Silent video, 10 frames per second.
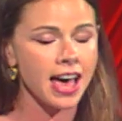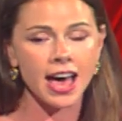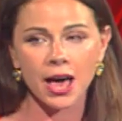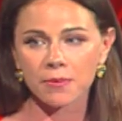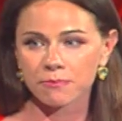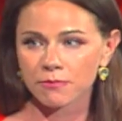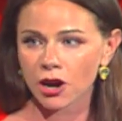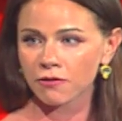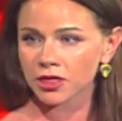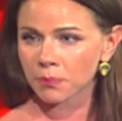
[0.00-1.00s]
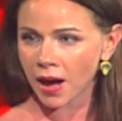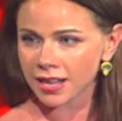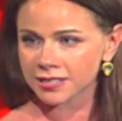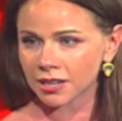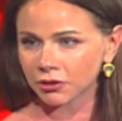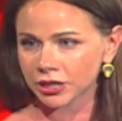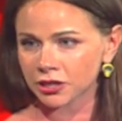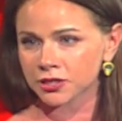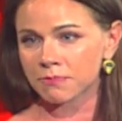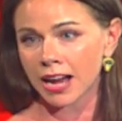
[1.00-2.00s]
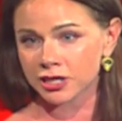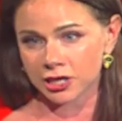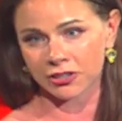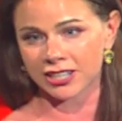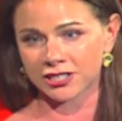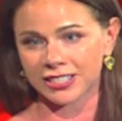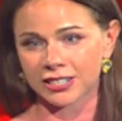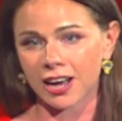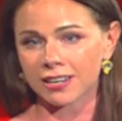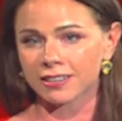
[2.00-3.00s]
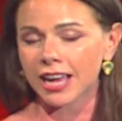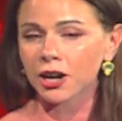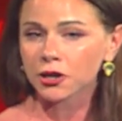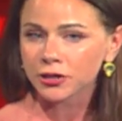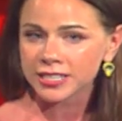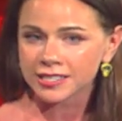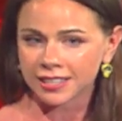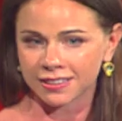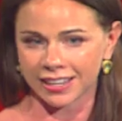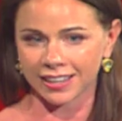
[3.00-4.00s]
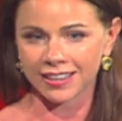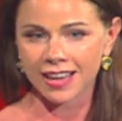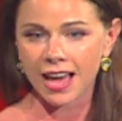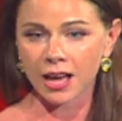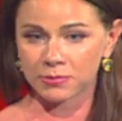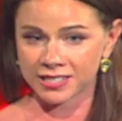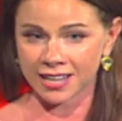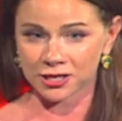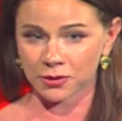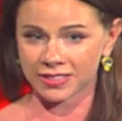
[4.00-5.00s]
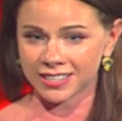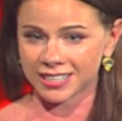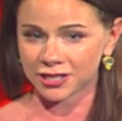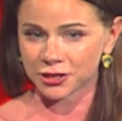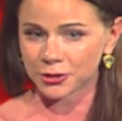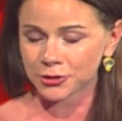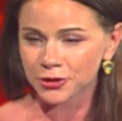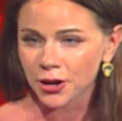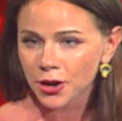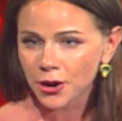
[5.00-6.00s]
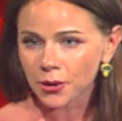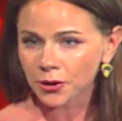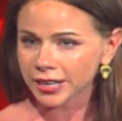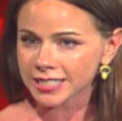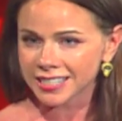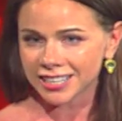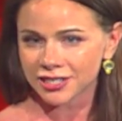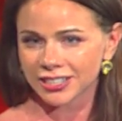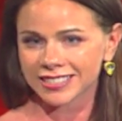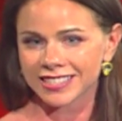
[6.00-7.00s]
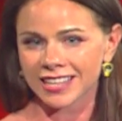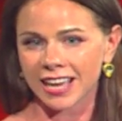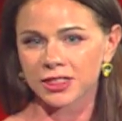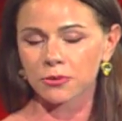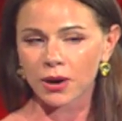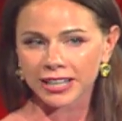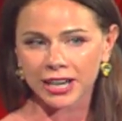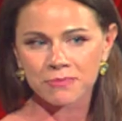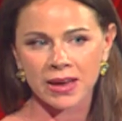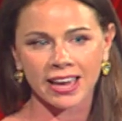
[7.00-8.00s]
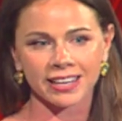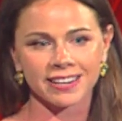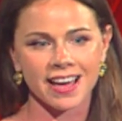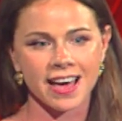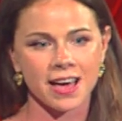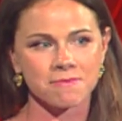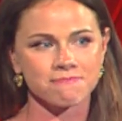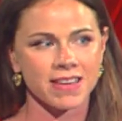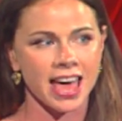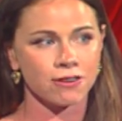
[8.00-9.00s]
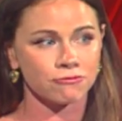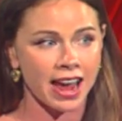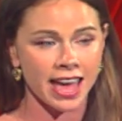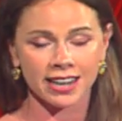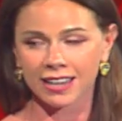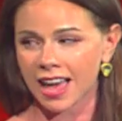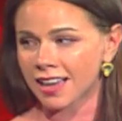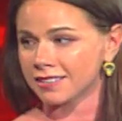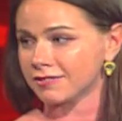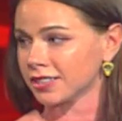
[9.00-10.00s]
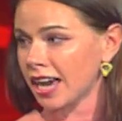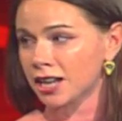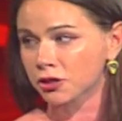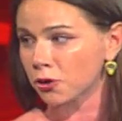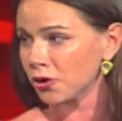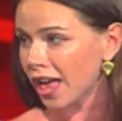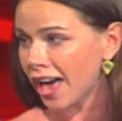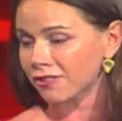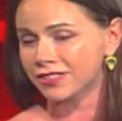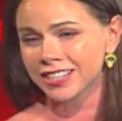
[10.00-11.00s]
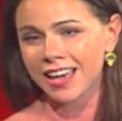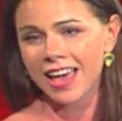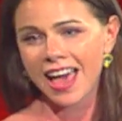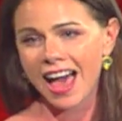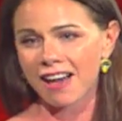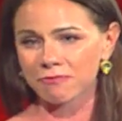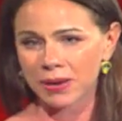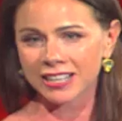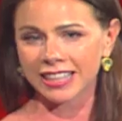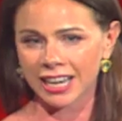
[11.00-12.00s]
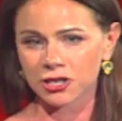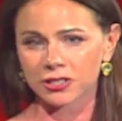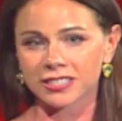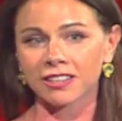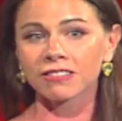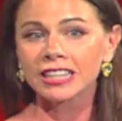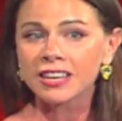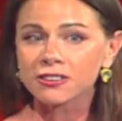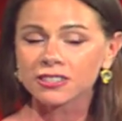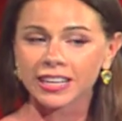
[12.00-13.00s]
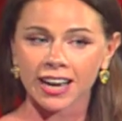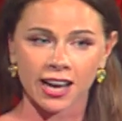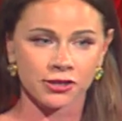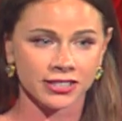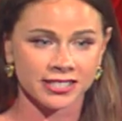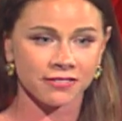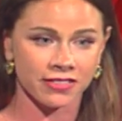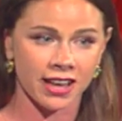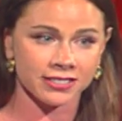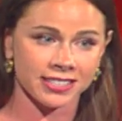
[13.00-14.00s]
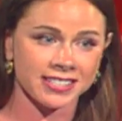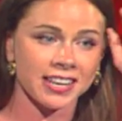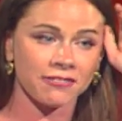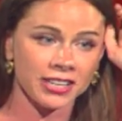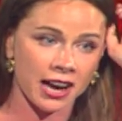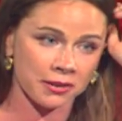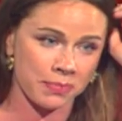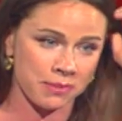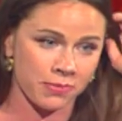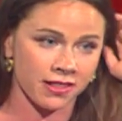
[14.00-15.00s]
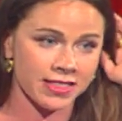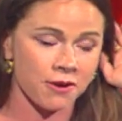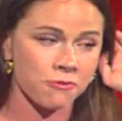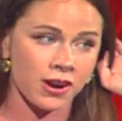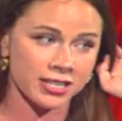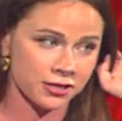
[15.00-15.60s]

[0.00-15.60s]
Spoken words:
Over the past several years, my generation has gotten increasingly obsessed with these issues. Organizations like the One Campaign and RED and Kenneth Cole Ads have piqued the interest of literally hundreds of thousands of young people that want